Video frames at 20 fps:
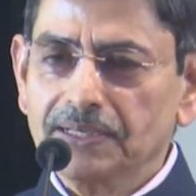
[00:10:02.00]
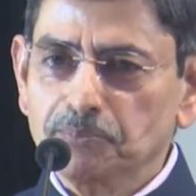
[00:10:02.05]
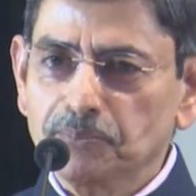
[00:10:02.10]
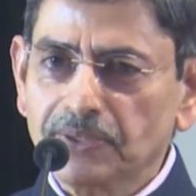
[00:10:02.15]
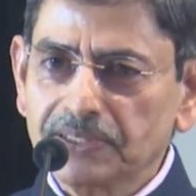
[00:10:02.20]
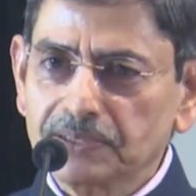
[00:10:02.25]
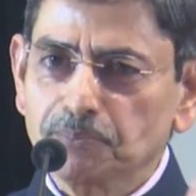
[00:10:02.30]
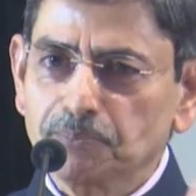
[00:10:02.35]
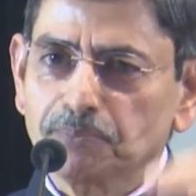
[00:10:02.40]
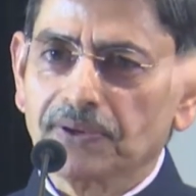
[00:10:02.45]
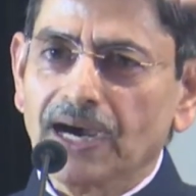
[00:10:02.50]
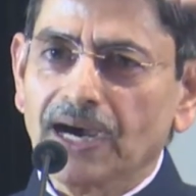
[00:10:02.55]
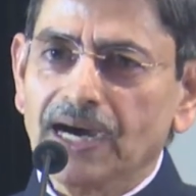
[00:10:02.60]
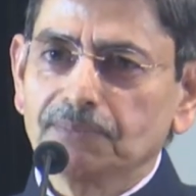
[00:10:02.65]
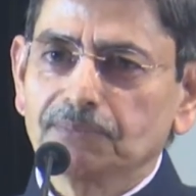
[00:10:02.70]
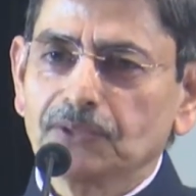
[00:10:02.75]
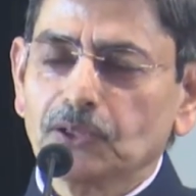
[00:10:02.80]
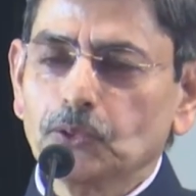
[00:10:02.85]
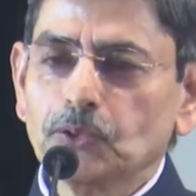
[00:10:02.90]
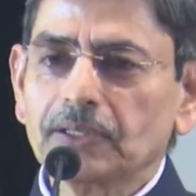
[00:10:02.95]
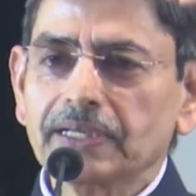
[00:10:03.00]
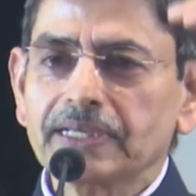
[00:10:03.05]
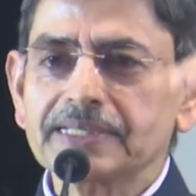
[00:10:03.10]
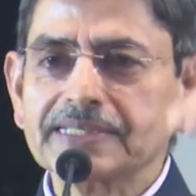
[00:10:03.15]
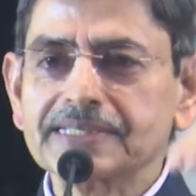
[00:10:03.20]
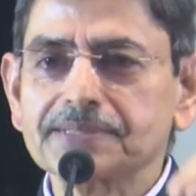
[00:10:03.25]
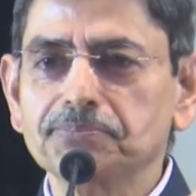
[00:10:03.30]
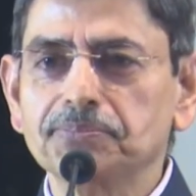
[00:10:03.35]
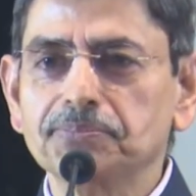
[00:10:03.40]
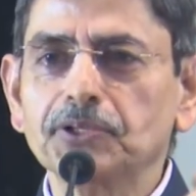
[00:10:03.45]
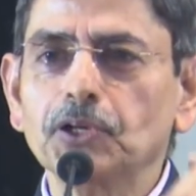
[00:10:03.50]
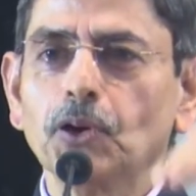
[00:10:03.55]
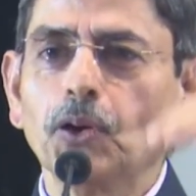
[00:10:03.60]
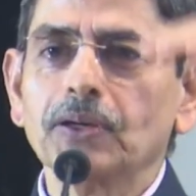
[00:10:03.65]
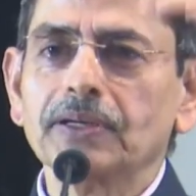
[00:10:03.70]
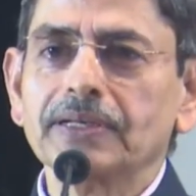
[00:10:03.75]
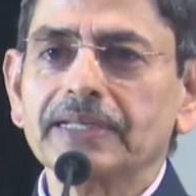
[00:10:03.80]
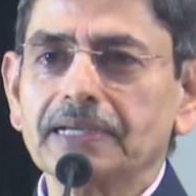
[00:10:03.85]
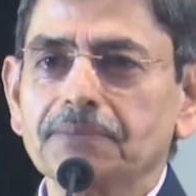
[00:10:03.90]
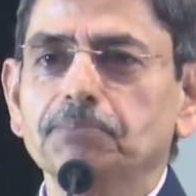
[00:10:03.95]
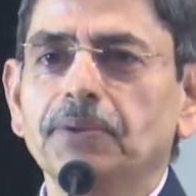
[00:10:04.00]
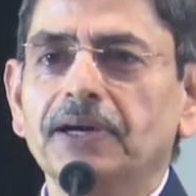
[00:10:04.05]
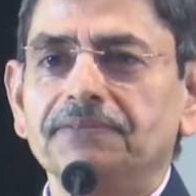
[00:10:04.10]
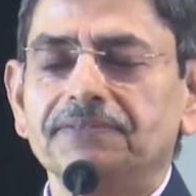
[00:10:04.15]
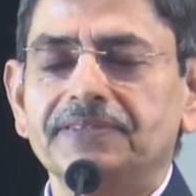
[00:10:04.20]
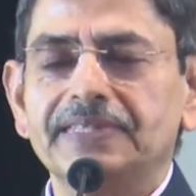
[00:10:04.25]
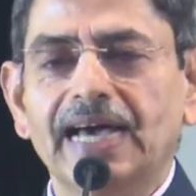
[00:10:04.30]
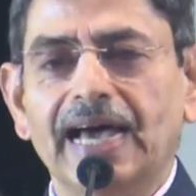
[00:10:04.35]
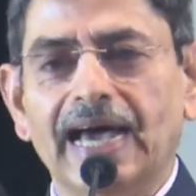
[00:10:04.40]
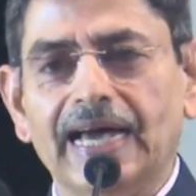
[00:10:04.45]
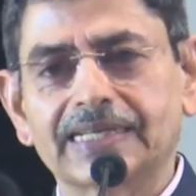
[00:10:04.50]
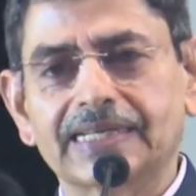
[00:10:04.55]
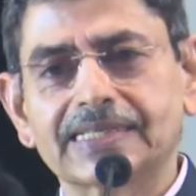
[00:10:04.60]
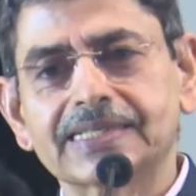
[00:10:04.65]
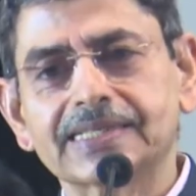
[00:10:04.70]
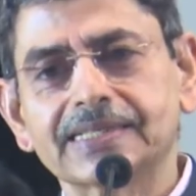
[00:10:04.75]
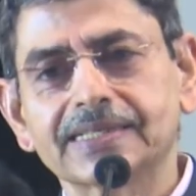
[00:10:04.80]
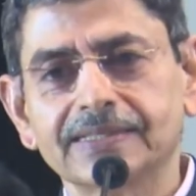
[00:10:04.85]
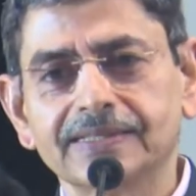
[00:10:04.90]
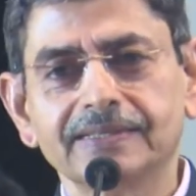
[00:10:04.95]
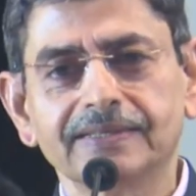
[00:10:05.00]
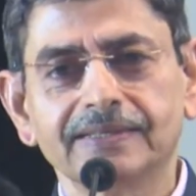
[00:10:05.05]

But Brahmaloka is beyond, above that.